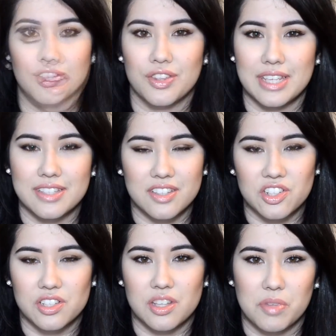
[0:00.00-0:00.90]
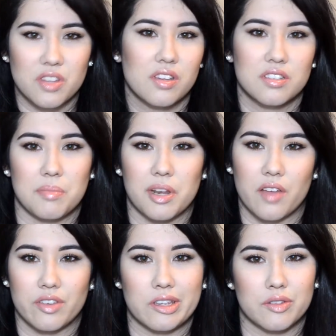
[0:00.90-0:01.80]
So these are just some of the things I've been
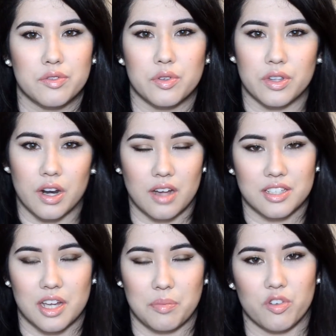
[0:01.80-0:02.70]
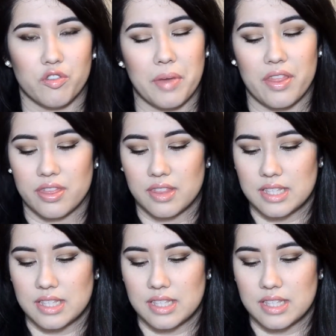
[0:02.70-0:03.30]
loving for the last couple of months.